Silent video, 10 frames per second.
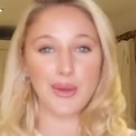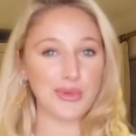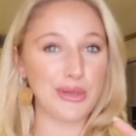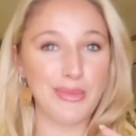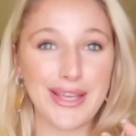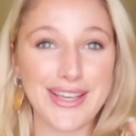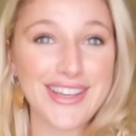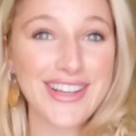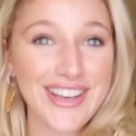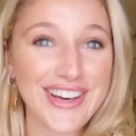I'm gonna make
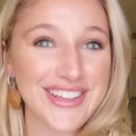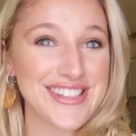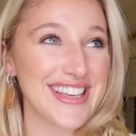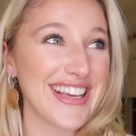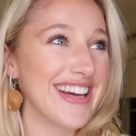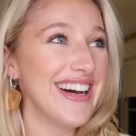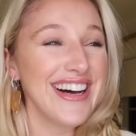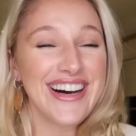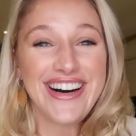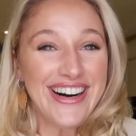it classy.
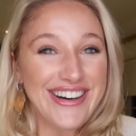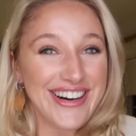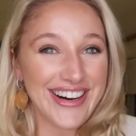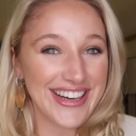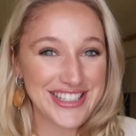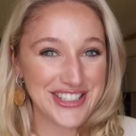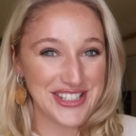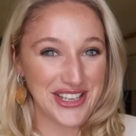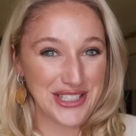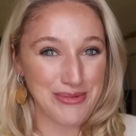Oh, it's
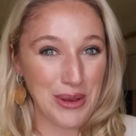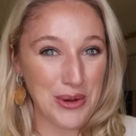just going to be